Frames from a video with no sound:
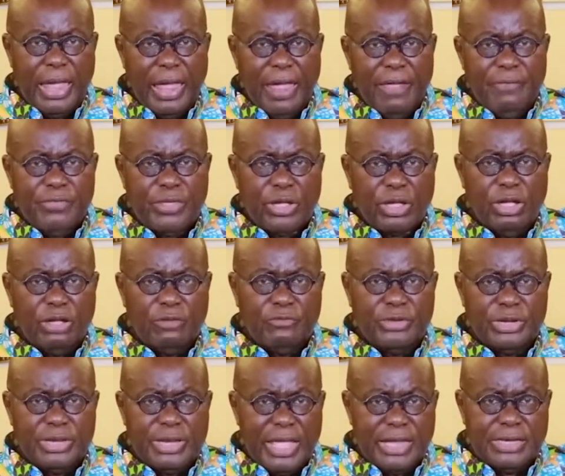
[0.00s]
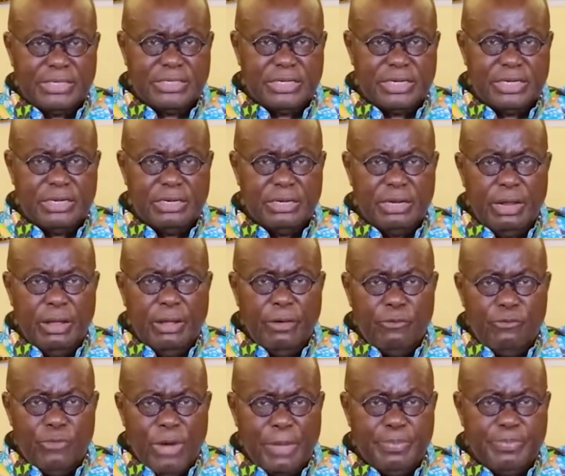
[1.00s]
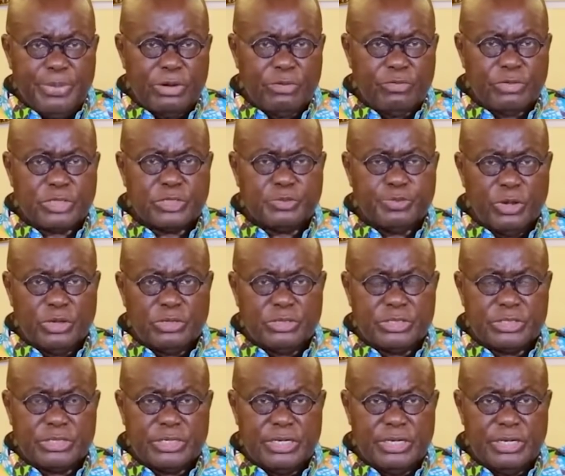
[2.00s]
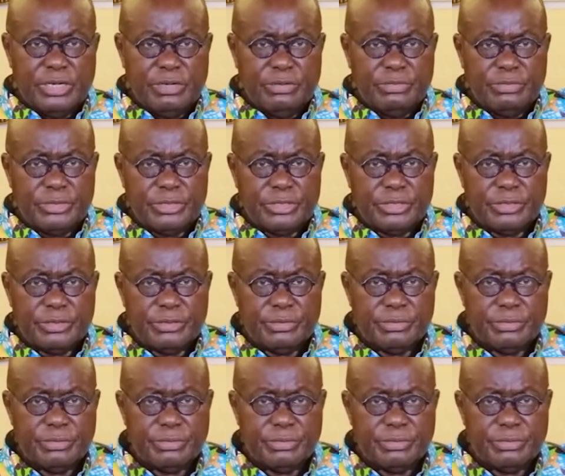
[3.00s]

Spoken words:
and the COVID-19 rapid response teams.